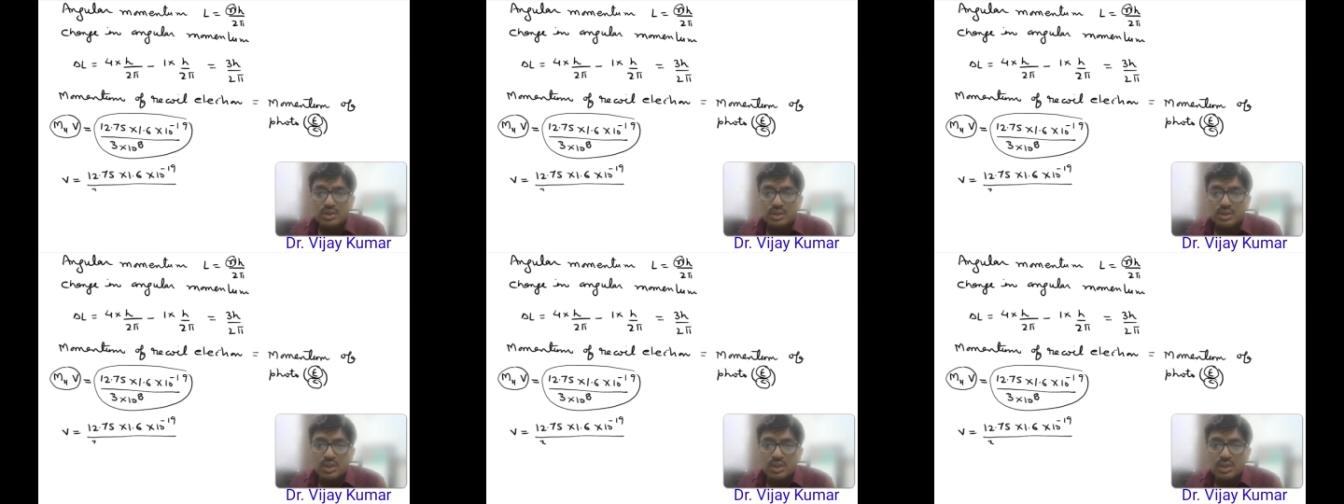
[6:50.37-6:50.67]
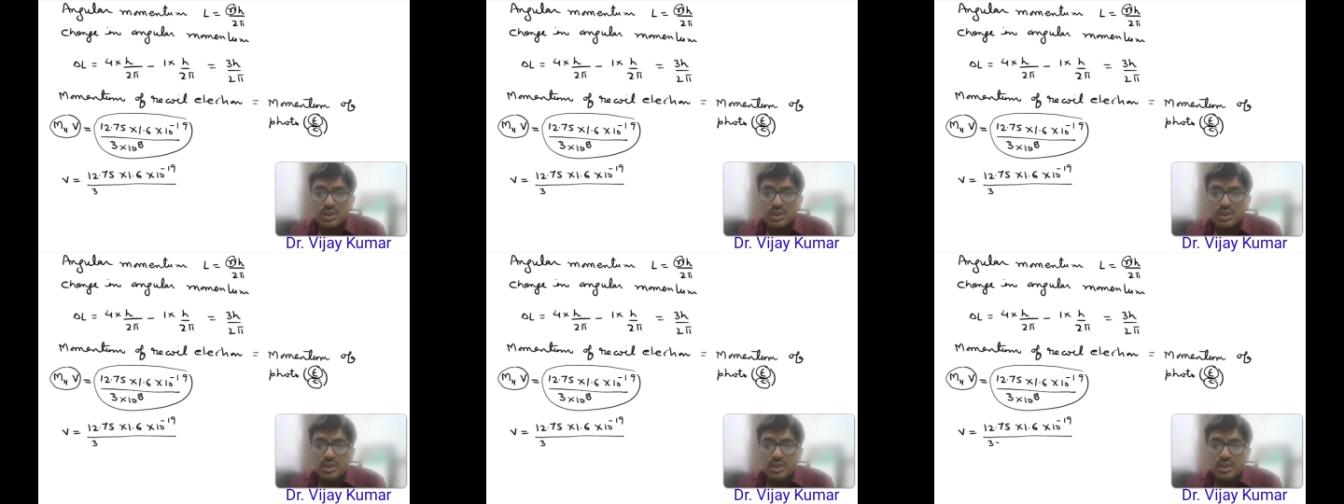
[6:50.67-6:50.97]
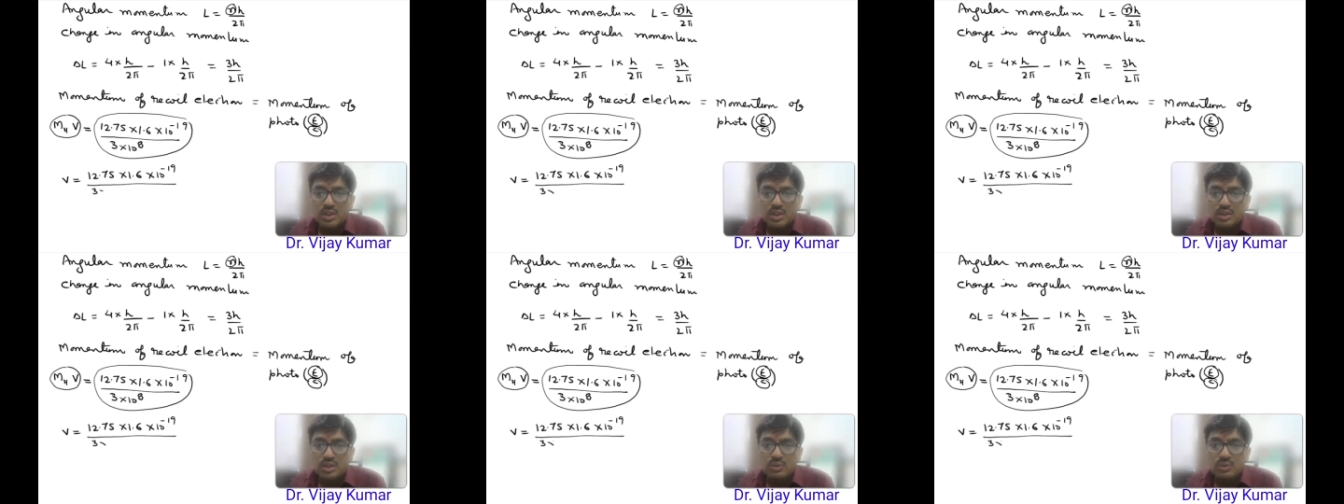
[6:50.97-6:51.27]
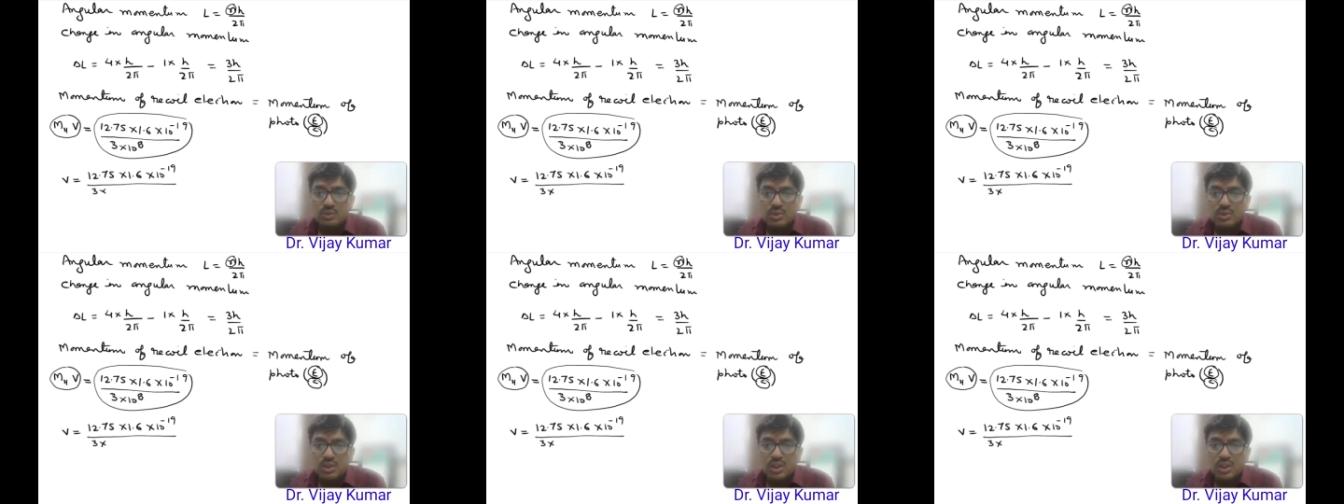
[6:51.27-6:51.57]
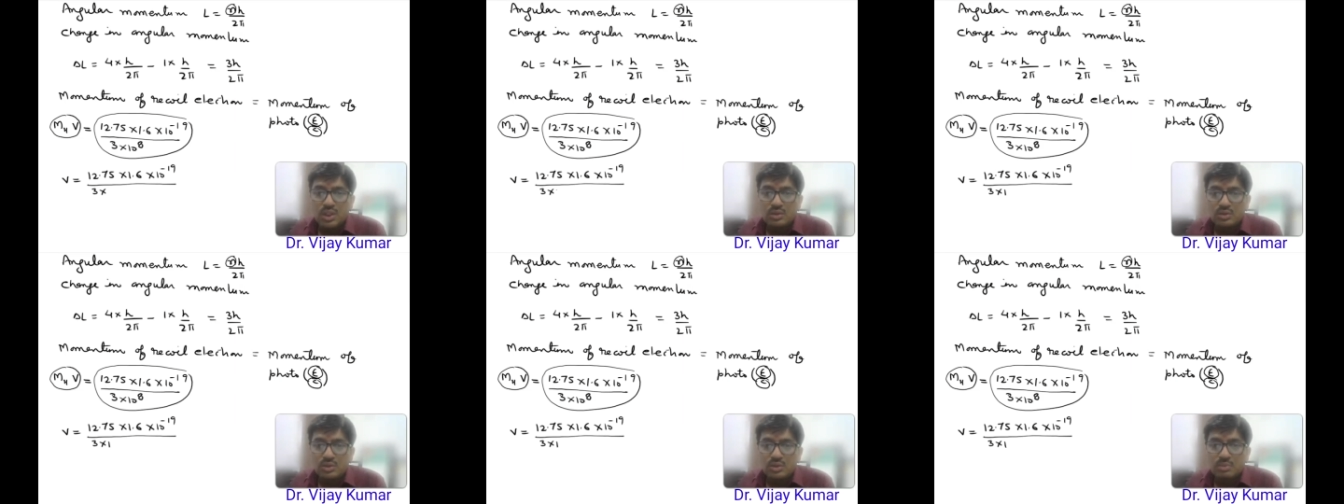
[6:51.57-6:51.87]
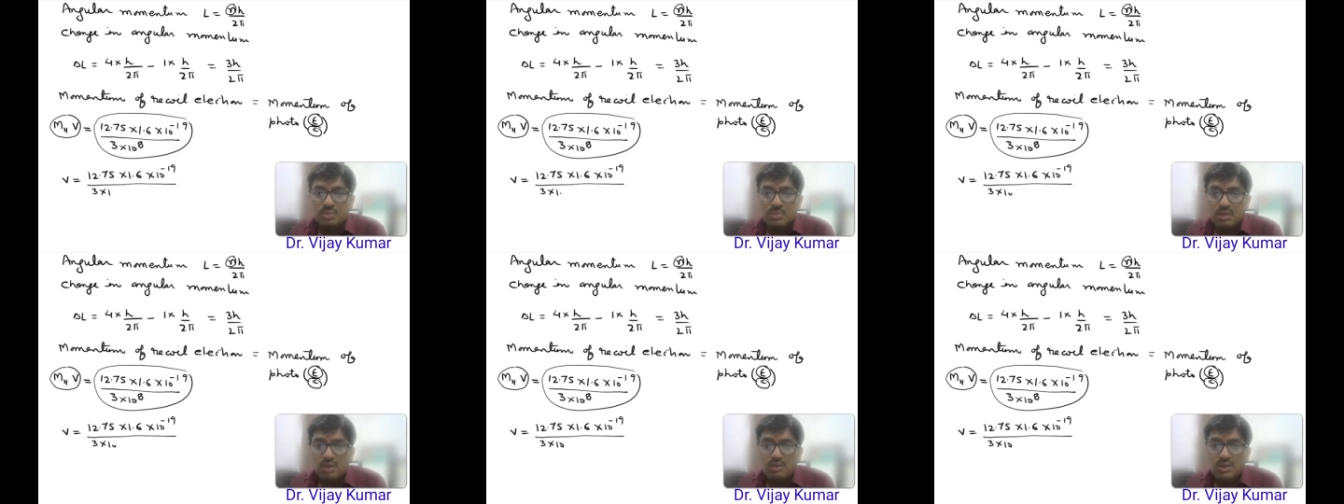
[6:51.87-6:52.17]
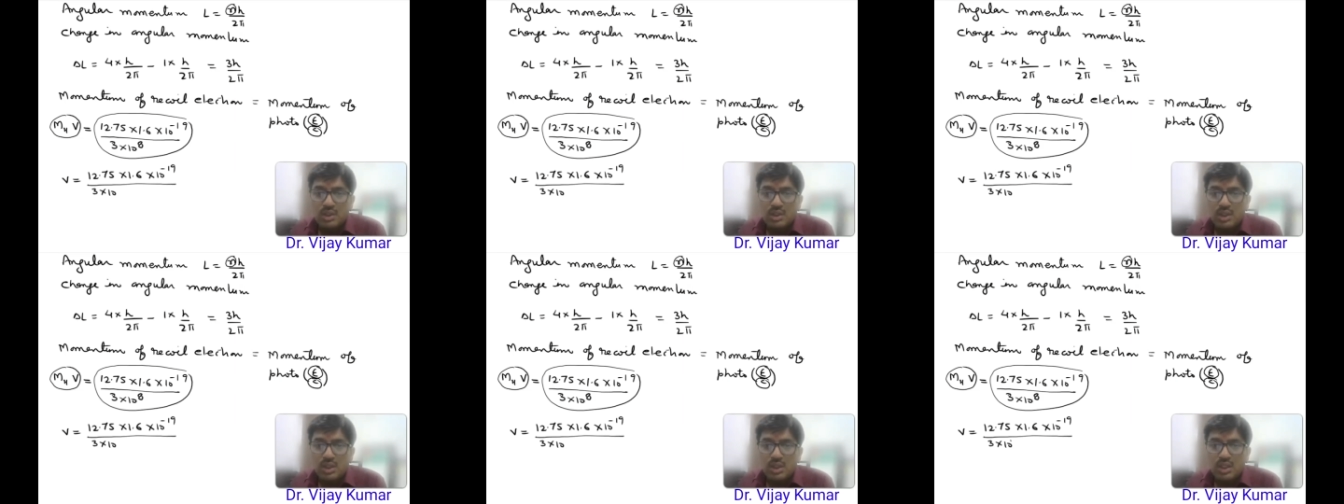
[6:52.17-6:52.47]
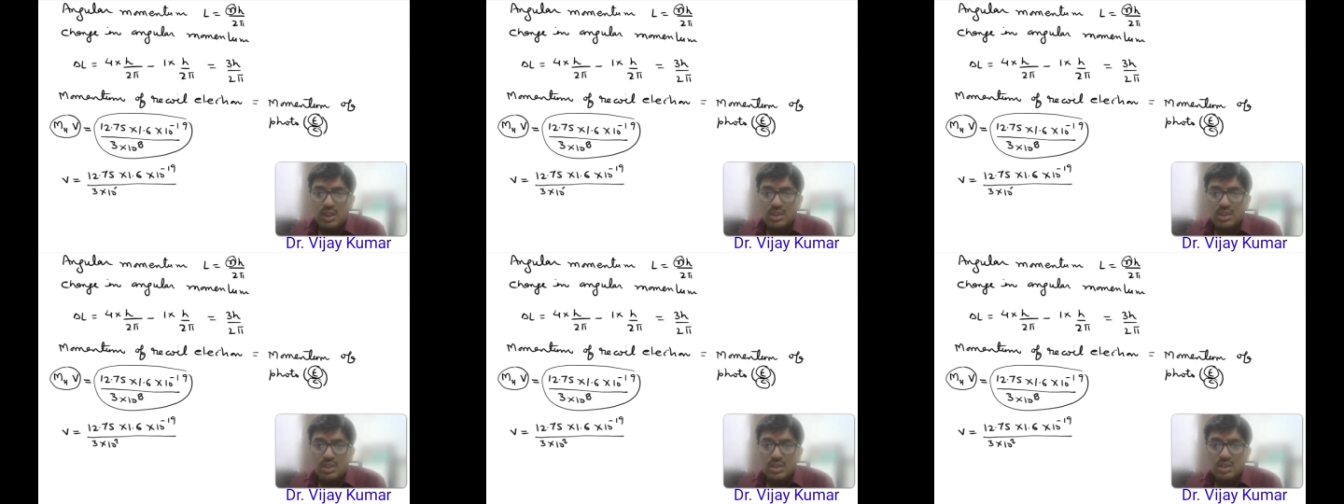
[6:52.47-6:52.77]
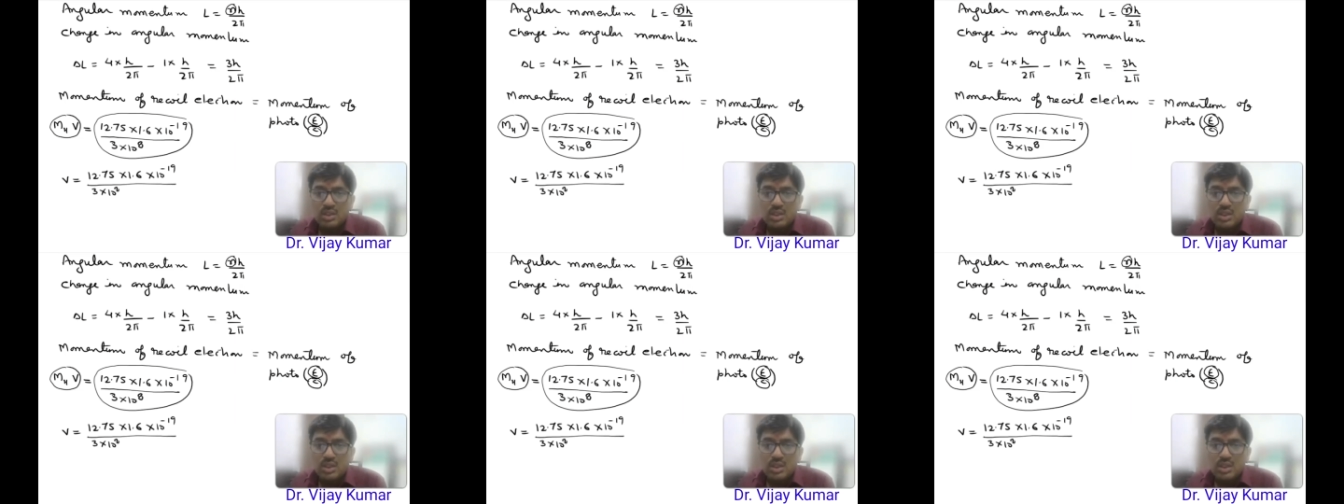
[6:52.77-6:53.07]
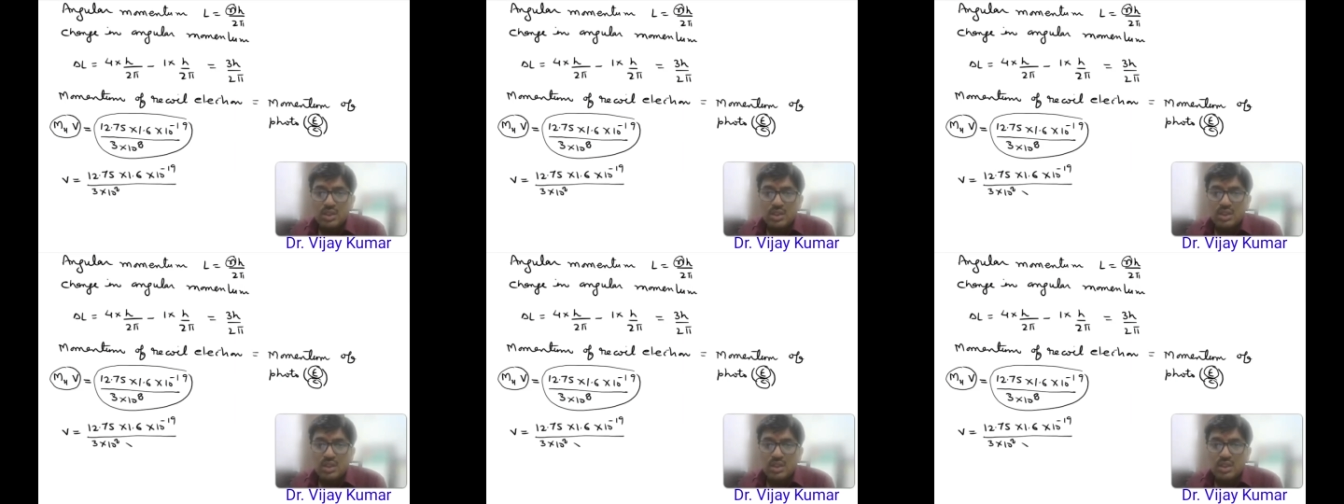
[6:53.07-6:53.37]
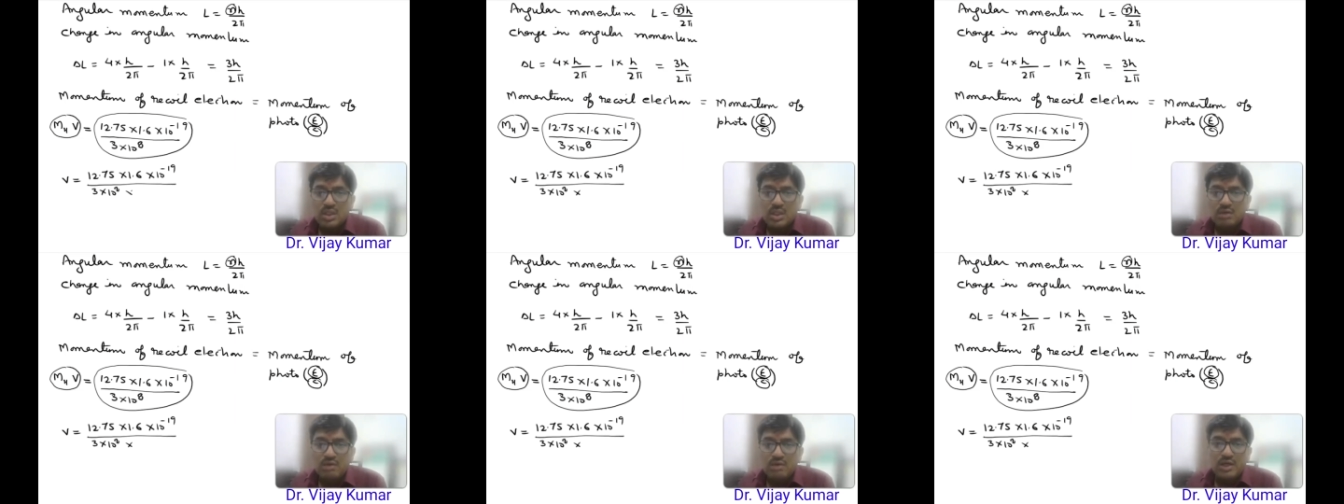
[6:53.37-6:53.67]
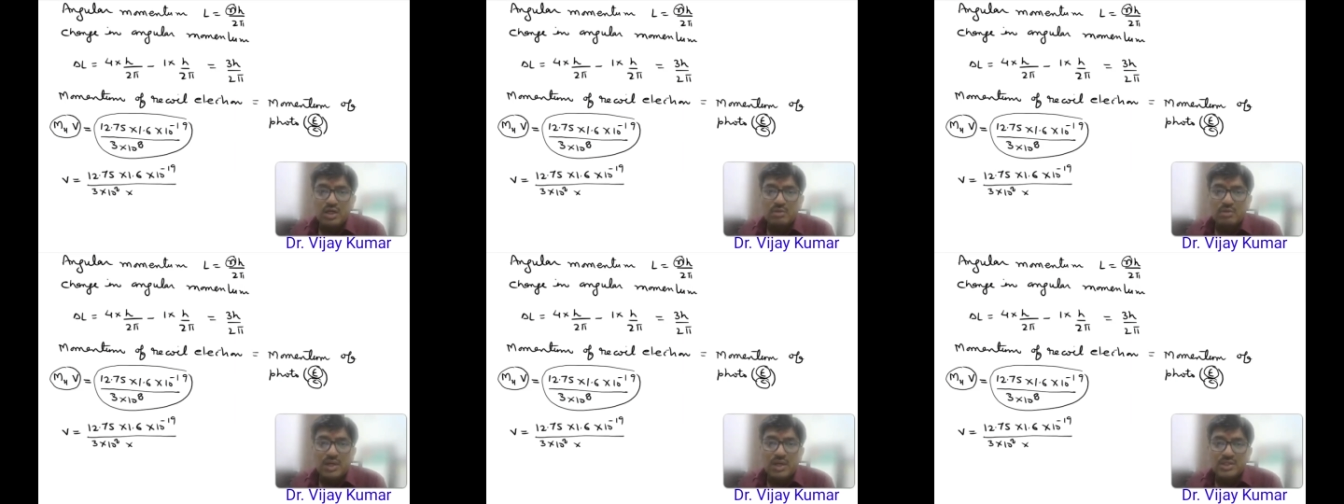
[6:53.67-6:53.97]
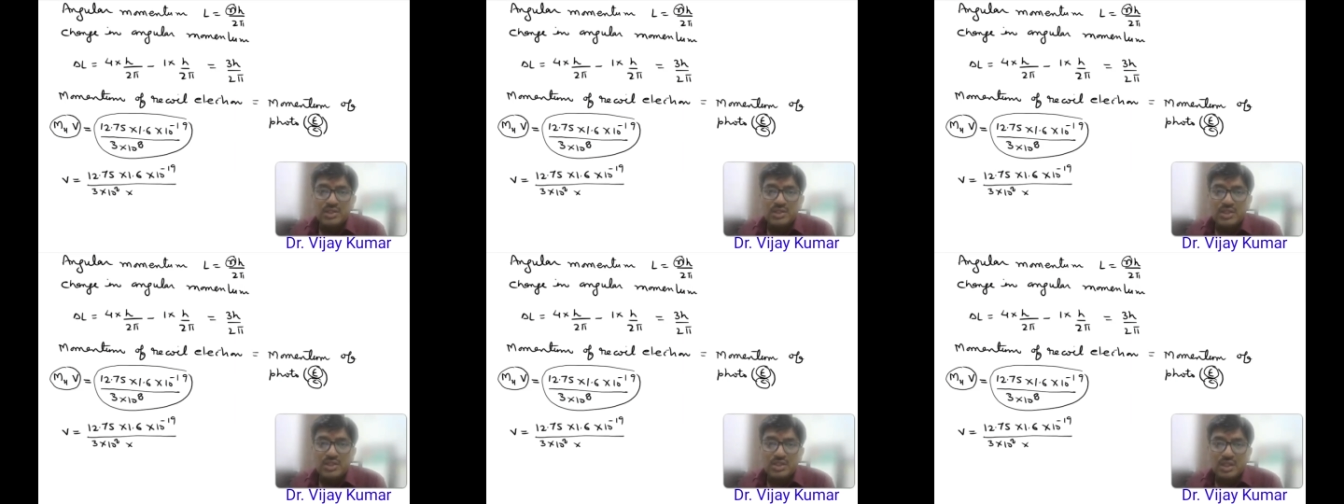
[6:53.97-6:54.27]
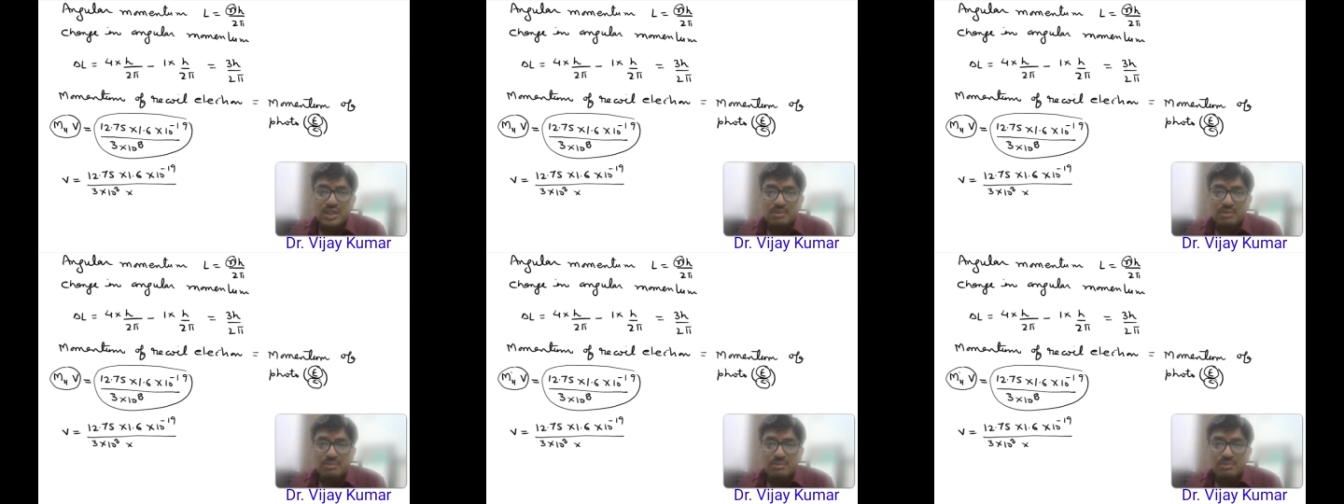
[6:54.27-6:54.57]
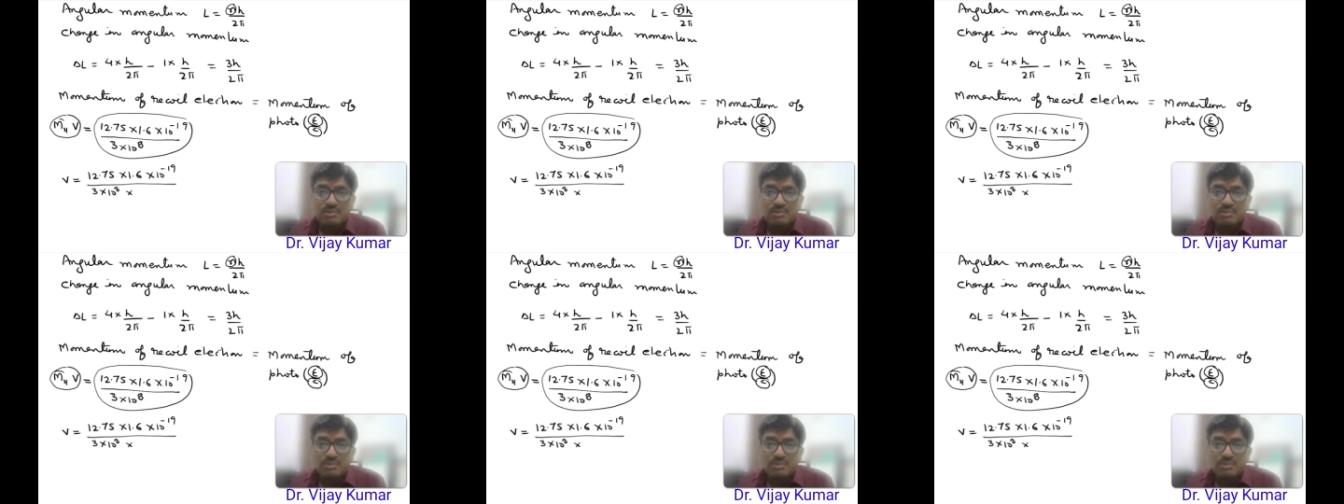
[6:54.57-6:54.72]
3 into 10 to the power 8 divided by this mh.